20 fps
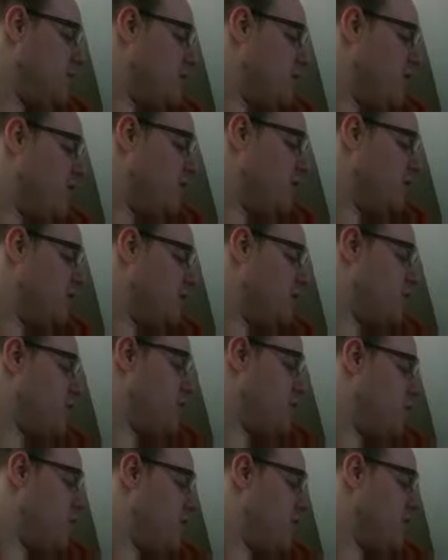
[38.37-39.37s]
Prince has
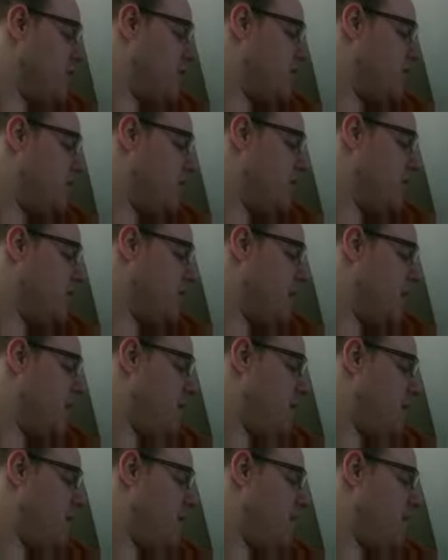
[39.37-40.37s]
recorded his first
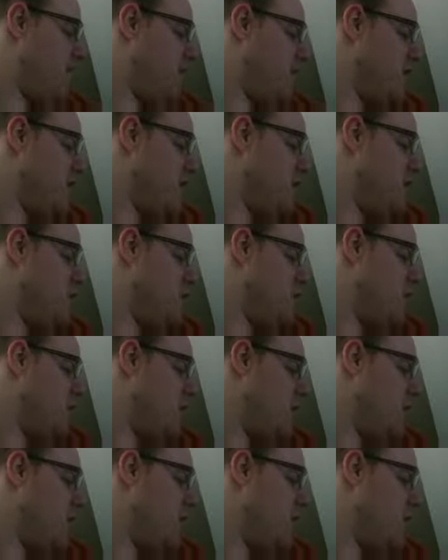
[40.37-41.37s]
album, For You,
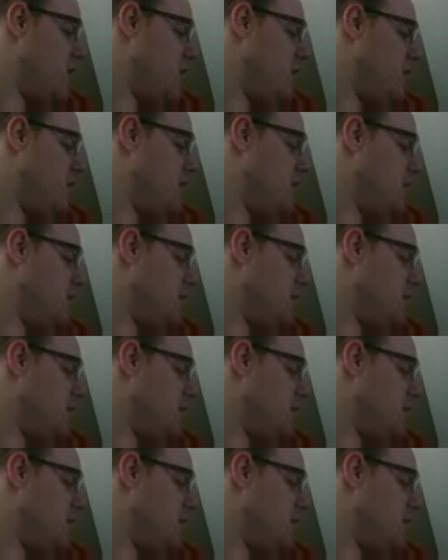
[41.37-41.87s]
alone.